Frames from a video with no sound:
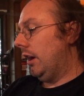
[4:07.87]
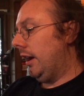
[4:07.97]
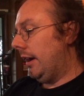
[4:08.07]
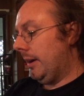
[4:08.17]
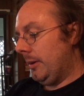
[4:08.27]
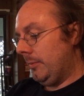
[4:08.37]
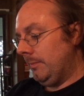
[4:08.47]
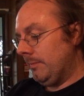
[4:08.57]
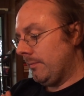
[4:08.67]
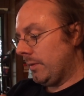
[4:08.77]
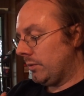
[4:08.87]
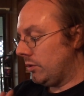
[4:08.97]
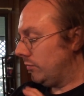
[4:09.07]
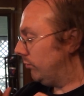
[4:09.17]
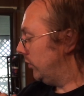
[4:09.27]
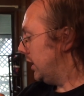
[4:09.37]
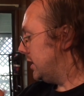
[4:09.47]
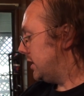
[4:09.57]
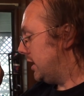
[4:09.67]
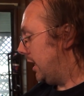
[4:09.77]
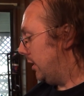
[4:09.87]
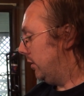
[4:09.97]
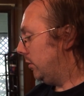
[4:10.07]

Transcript: Um, let's see.